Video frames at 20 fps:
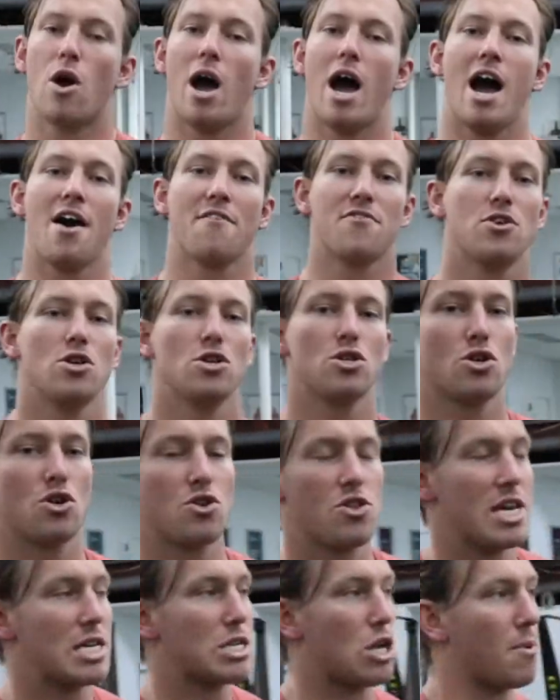after you
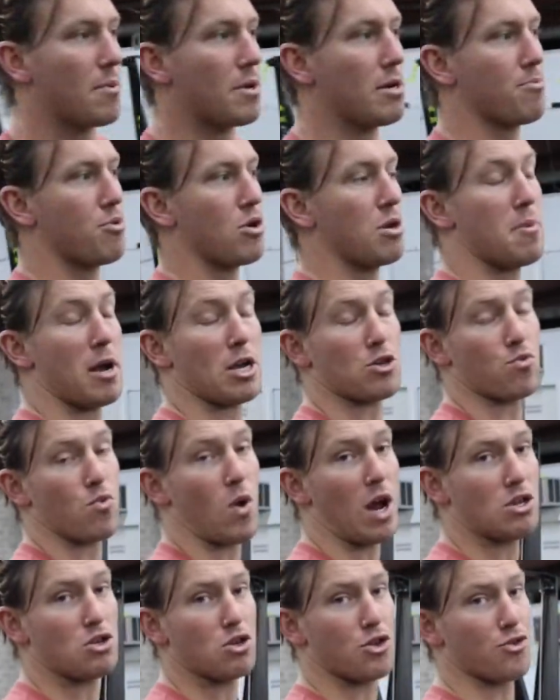do this, I'm going to pretty much
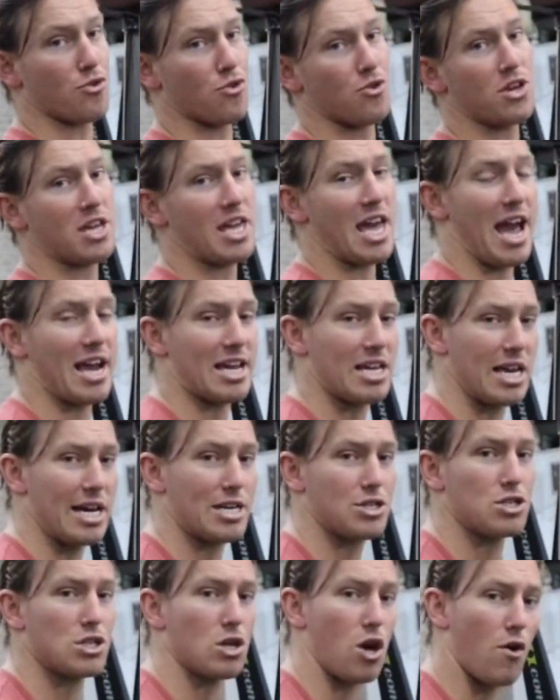run you through the
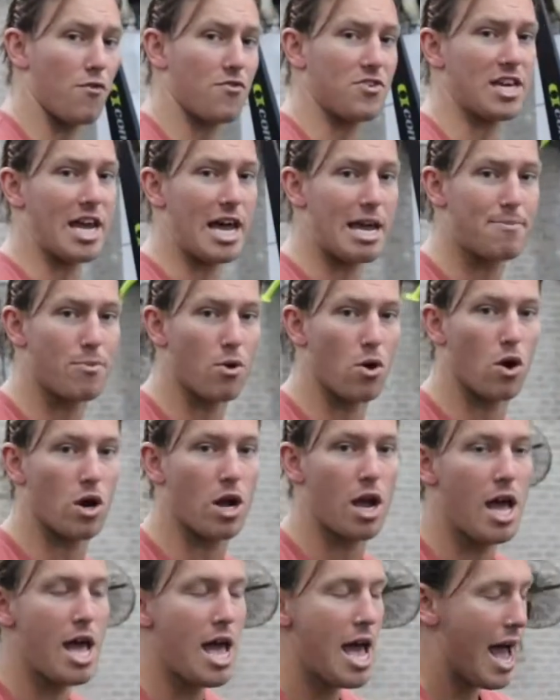calculations of the ebook,
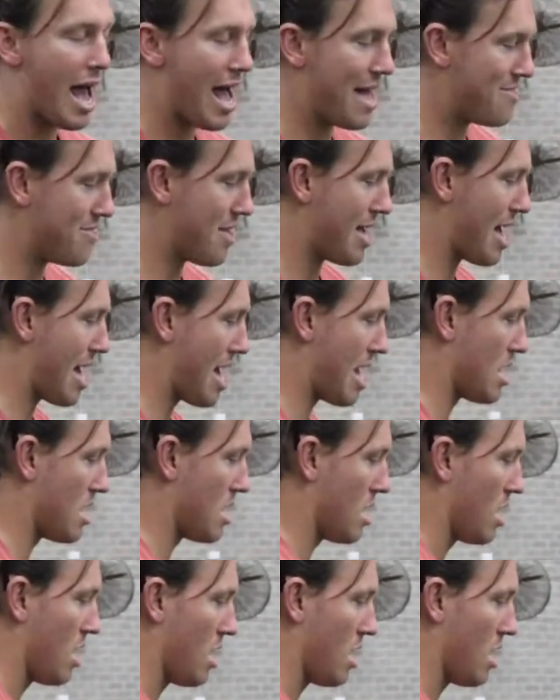and then